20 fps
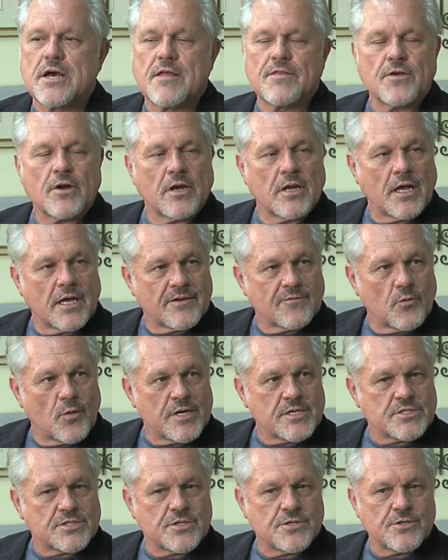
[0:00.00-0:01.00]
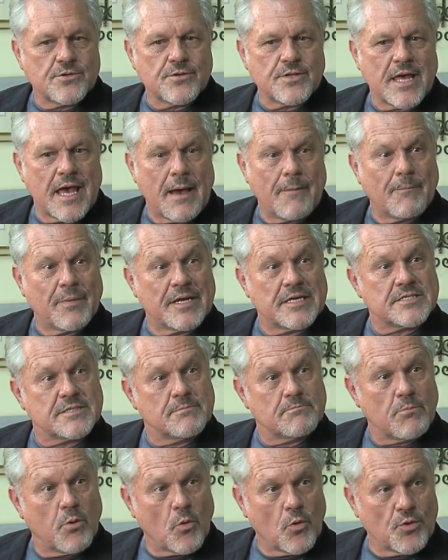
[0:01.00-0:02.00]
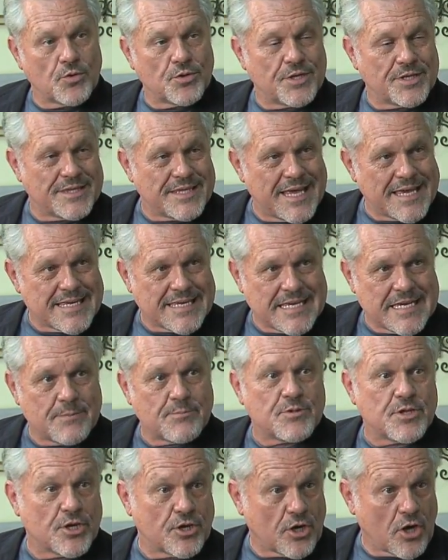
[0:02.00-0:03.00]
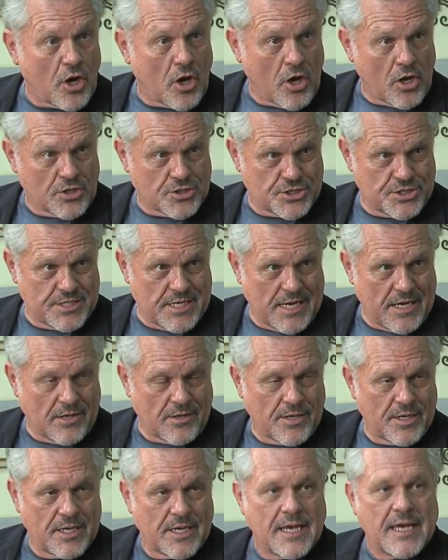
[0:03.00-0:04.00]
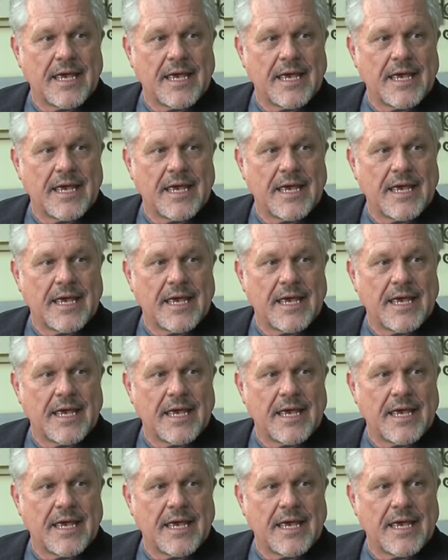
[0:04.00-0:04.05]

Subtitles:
There are a lot of ways to do that, but it's important that they keep their costs down.